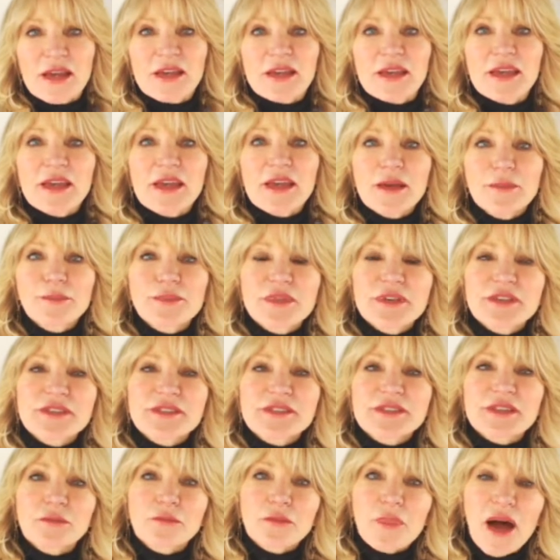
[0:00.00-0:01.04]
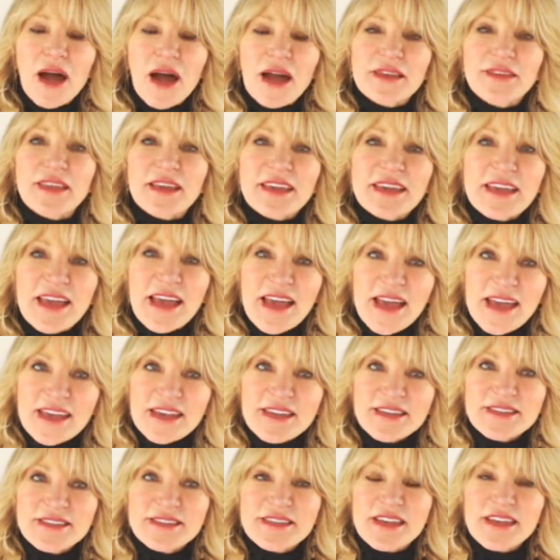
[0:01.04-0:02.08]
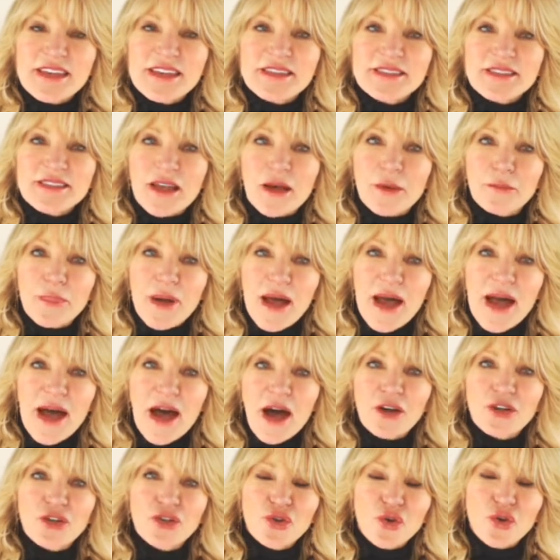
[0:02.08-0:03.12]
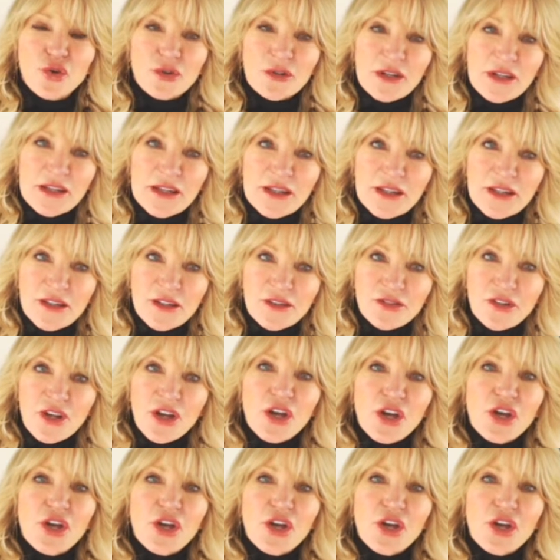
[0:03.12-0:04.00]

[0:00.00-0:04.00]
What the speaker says: Keep this in mind. The case is about your needs.